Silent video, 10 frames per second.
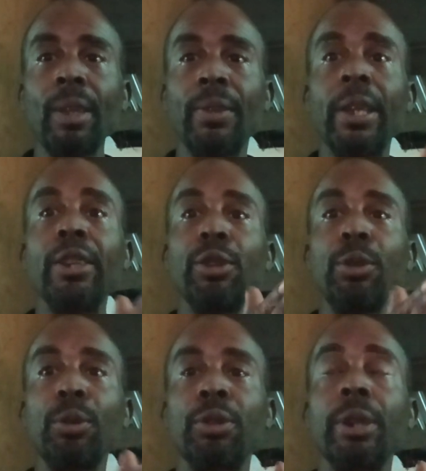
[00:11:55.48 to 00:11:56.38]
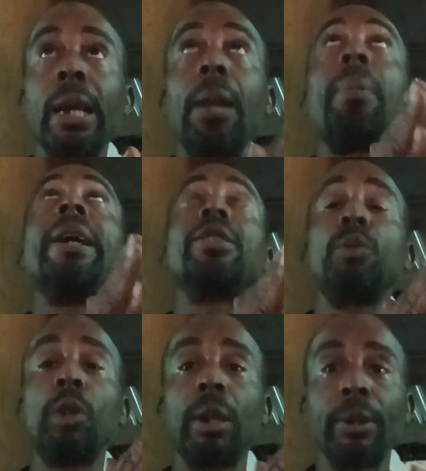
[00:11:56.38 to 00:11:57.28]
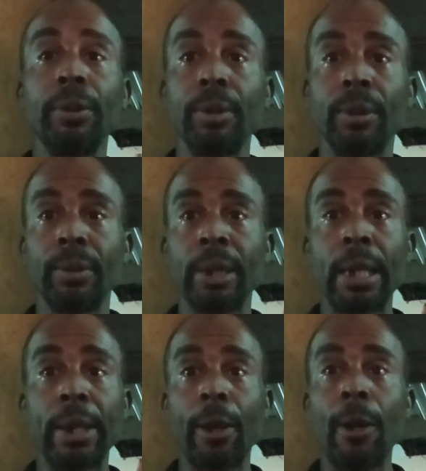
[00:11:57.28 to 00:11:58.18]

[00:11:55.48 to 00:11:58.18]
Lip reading: Thank you to the Almighty One that